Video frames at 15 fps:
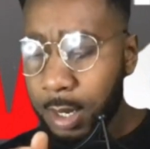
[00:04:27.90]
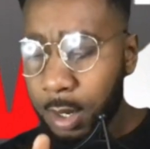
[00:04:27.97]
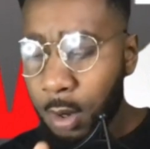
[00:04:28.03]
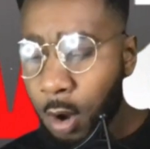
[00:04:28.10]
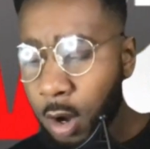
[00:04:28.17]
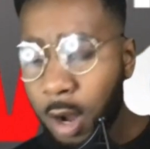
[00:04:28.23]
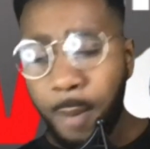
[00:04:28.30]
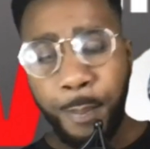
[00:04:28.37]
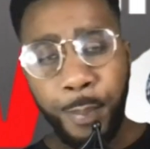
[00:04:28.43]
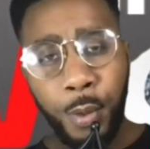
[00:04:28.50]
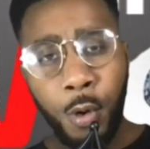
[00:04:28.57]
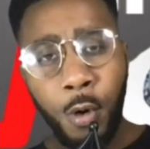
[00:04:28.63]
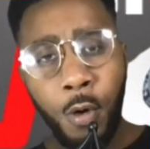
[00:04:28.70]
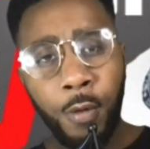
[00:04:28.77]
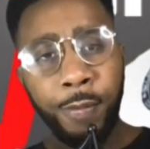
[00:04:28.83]
Logan
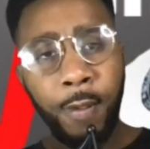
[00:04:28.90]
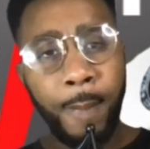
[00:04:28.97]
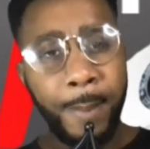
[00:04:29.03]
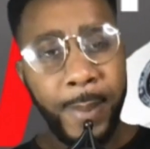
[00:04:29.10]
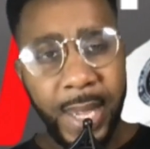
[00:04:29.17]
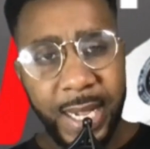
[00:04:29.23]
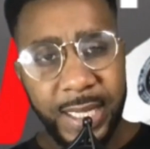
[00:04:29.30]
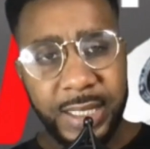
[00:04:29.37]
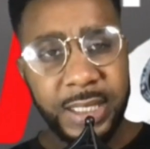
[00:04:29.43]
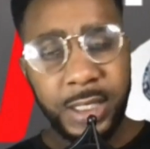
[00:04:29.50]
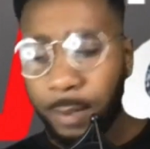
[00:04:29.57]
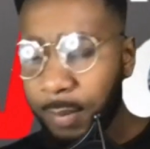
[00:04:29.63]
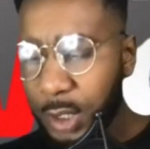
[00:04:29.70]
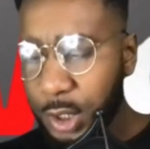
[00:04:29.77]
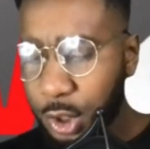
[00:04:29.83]
Paul, The Miz,
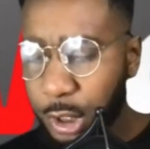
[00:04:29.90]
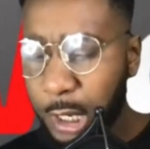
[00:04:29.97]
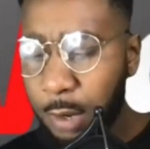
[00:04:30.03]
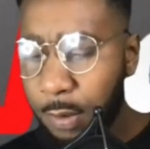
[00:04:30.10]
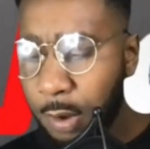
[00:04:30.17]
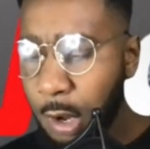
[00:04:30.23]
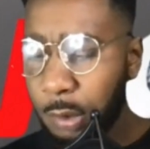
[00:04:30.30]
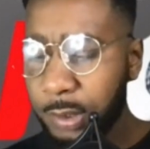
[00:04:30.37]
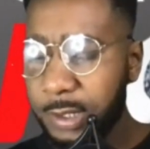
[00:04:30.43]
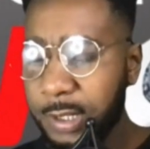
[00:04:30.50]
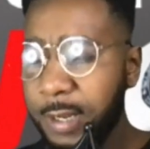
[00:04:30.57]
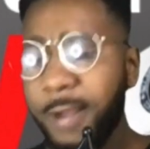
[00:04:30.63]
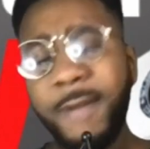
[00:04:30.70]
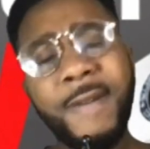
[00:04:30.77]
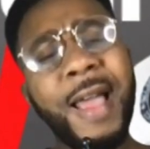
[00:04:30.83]
The
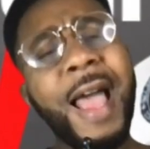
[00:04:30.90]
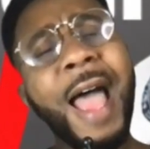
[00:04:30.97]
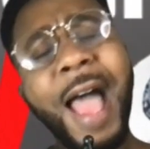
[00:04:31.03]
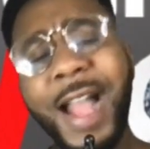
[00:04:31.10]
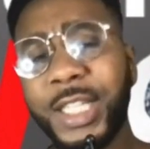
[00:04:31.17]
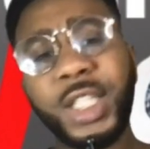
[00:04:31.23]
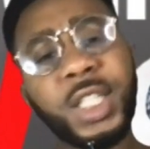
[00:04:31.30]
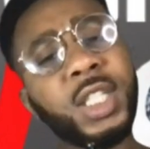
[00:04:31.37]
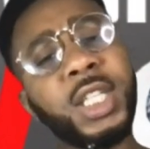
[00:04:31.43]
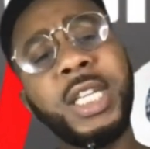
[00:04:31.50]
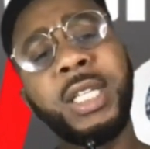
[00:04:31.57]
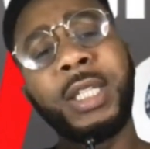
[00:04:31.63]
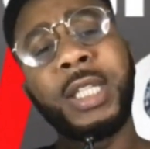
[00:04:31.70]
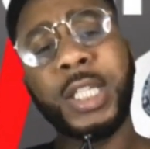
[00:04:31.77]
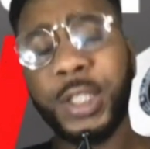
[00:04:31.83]
Mysterios,
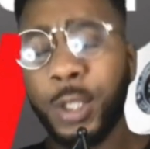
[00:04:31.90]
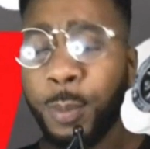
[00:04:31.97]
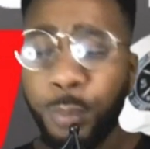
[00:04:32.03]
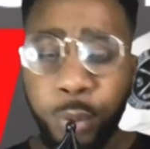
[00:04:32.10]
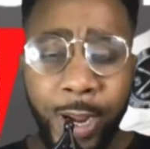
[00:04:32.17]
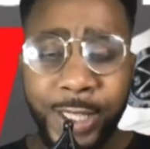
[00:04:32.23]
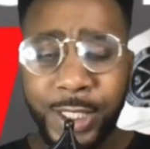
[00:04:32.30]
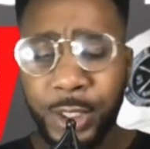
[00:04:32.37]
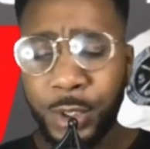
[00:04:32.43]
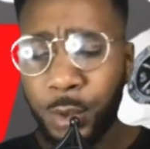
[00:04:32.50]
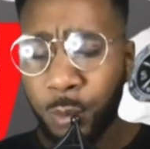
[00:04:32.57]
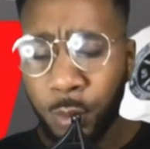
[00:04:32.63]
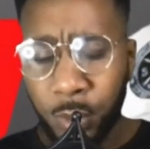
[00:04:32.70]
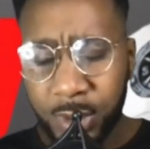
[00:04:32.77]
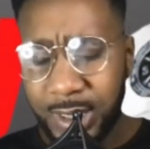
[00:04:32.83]
actually disappointed
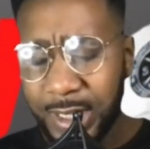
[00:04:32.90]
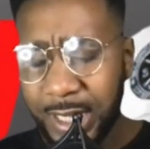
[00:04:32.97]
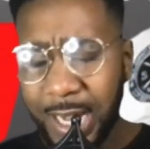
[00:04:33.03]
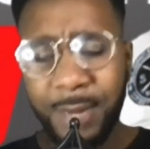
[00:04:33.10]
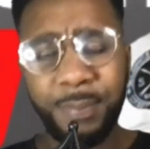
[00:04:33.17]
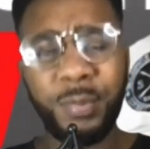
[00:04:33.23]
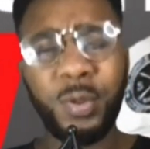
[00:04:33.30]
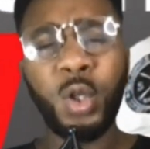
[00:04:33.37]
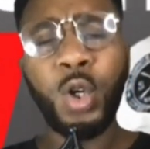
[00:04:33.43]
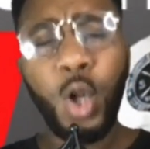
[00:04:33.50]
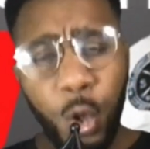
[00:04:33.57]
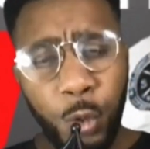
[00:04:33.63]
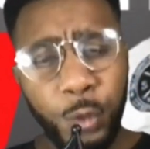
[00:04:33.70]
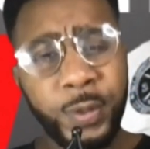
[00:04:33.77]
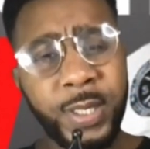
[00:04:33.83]
towards the end,
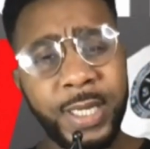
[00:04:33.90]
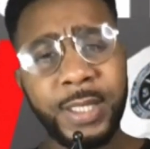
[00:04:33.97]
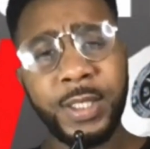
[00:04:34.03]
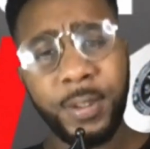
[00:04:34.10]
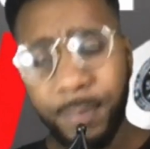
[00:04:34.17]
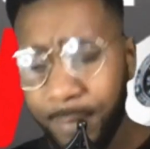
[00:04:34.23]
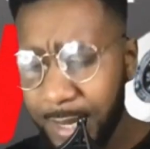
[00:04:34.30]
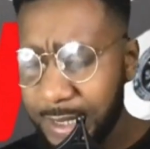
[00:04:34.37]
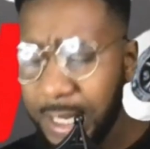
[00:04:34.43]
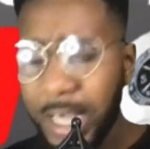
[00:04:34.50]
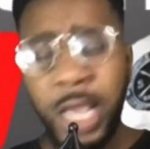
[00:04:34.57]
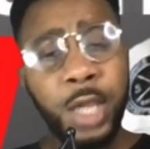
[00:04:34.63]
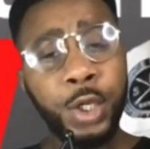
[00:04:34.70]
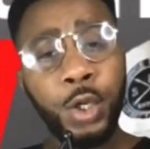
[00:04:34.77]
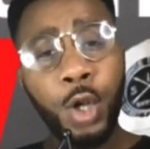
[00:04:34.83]
losing to Miz.
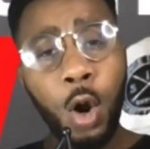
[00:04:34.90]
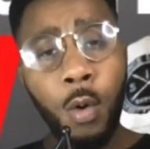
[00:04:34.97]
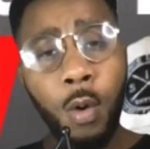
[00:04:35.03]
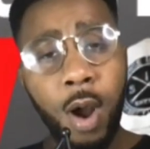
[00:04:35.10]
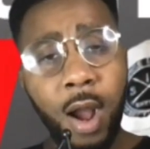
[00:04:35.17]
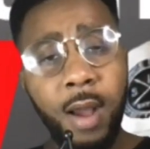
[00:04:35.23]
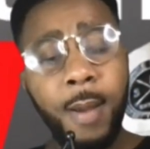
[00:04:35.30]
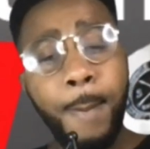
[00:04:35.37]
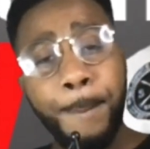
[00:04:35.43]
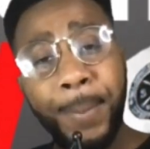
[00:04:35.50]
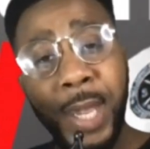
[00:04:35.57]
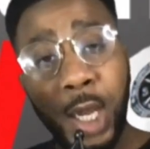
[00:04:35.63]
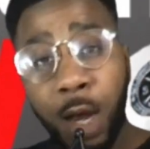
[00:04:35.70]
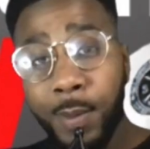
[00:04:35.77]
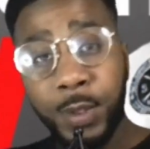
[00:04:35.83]
You know what?
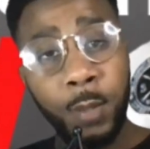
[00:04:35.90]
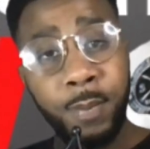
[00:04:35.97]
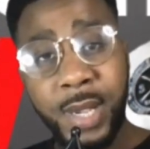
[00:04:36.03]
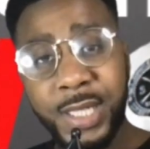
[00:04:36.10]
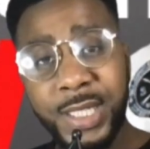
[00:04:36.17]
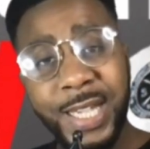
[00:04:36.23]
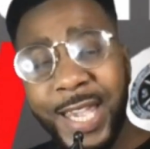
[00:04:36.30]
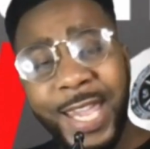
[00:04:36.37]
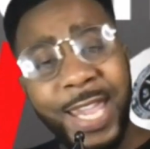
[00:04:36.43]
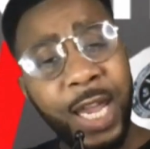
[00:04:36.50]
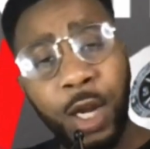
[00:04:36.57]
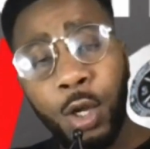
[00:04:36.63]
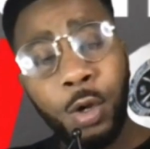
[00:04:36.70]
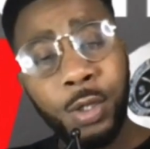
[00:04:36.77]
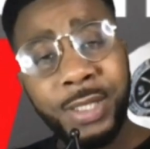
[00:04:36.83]
Big up to Miz.
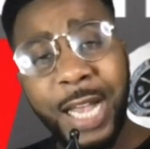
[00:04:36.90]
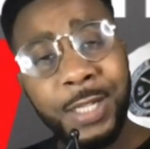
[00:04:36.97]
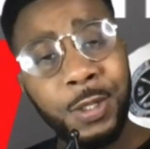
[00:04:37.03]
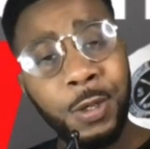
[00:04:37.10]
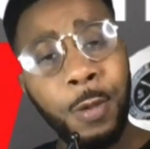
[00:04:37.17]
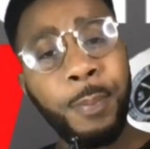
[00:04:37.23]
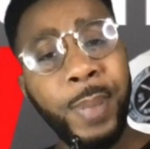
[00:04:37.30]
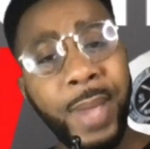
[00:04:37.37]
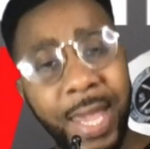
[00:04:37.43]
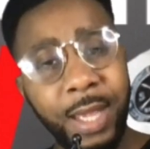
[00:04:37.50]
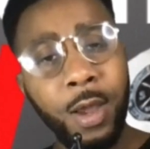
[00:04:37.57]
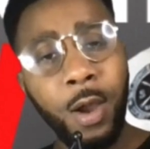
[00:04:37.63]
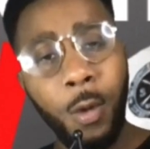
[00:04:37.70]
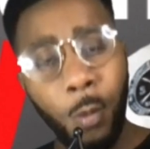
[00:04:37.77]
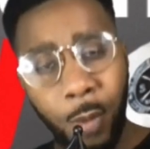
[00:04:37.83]
He knows how to
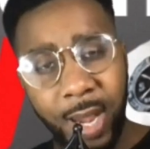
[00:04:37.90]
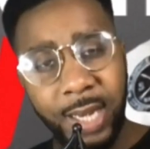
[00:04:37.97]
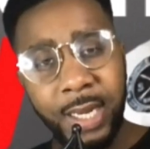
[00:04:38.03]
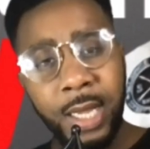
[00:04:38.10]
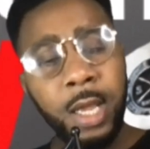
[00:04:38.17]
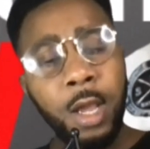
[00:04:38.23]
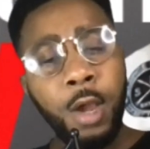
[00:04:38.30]
pick a win.